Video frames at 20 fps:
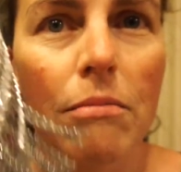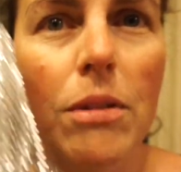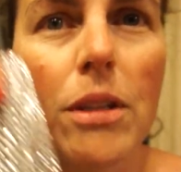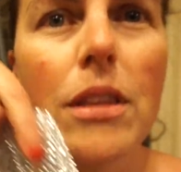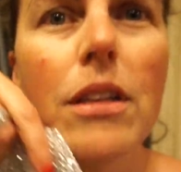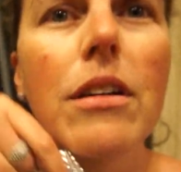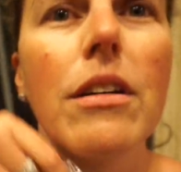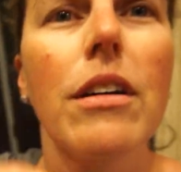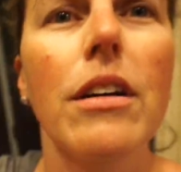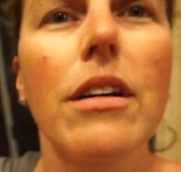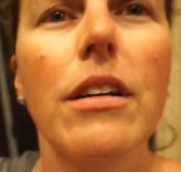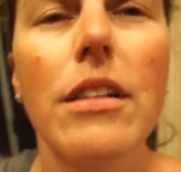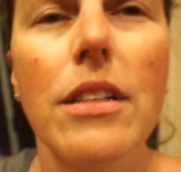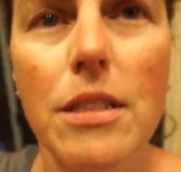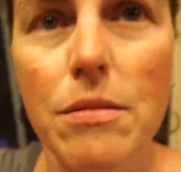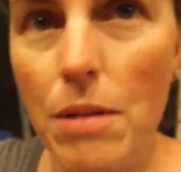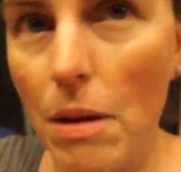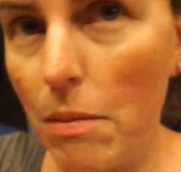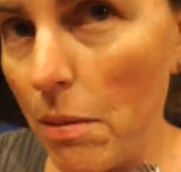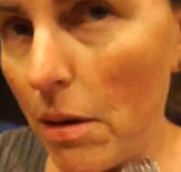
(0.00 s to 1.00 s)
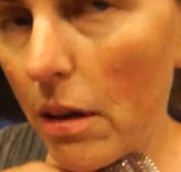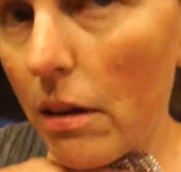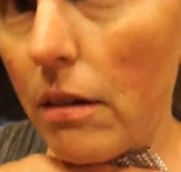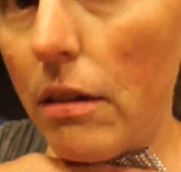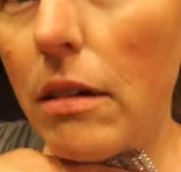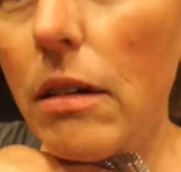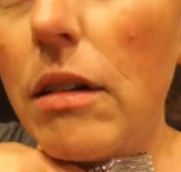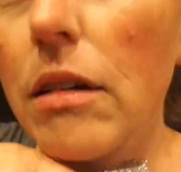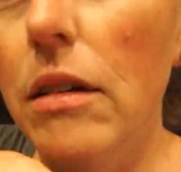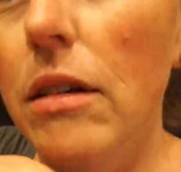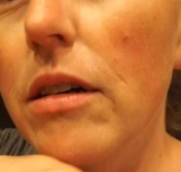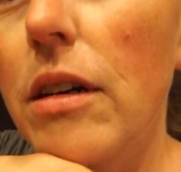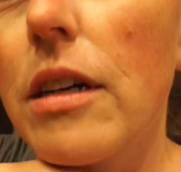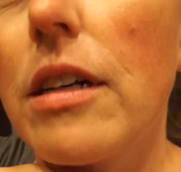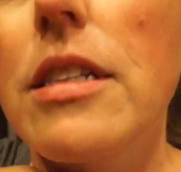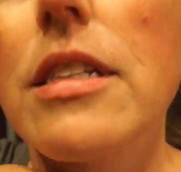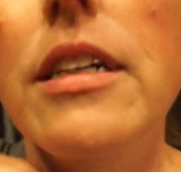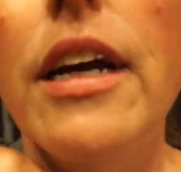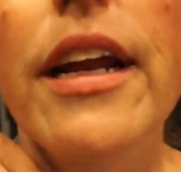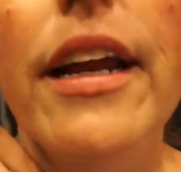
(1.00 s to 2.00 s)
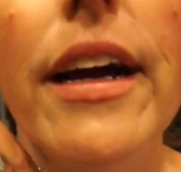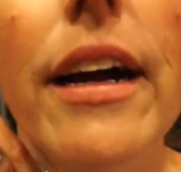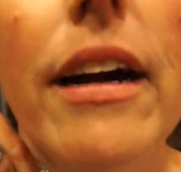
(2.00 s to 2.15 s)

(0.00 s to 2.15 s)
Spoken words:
with the girls, maybe girls' night